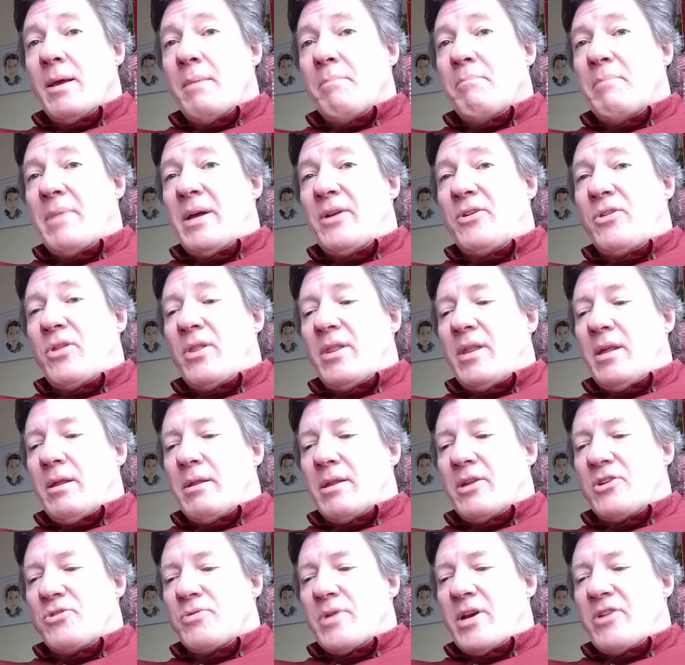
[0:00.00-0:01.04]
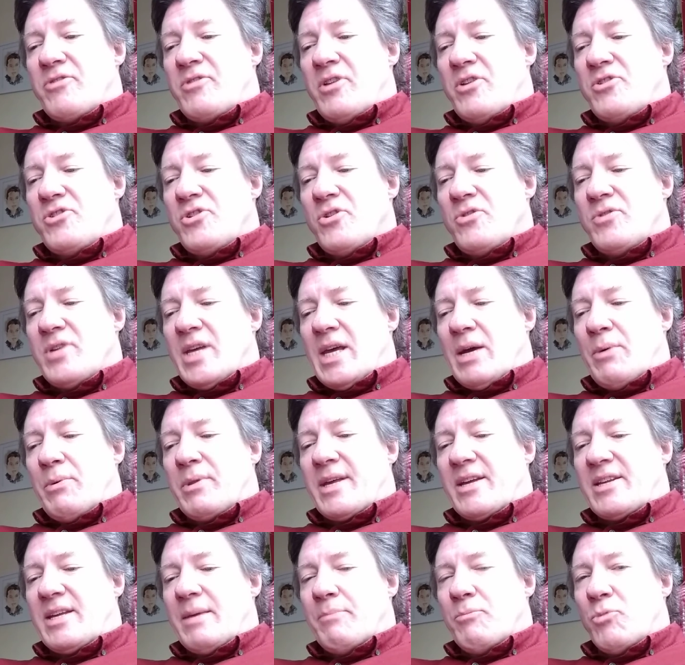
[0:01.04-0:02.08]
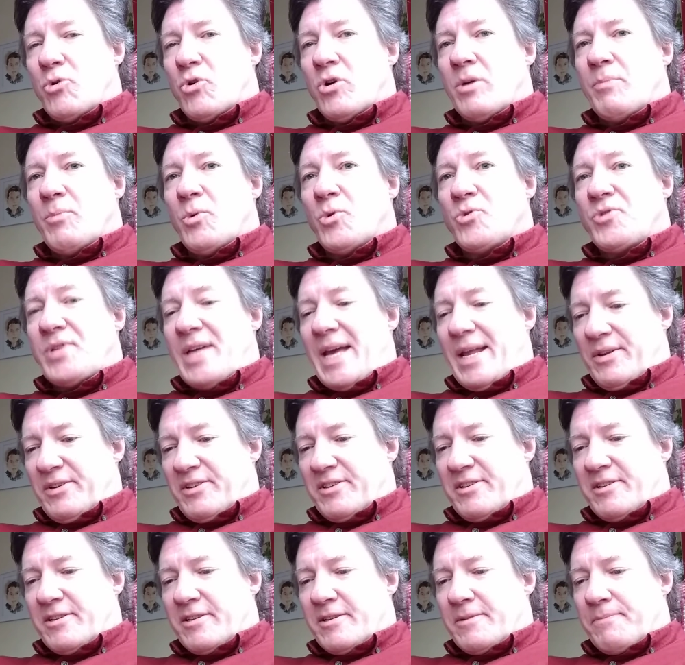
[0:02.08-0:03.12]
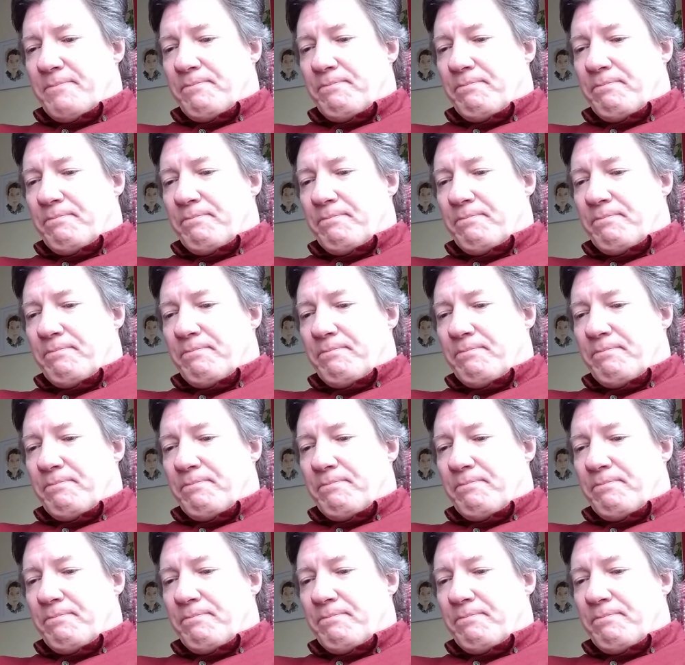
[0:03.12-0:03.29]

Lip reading: meant that the situation in Judea was getting more and more tense.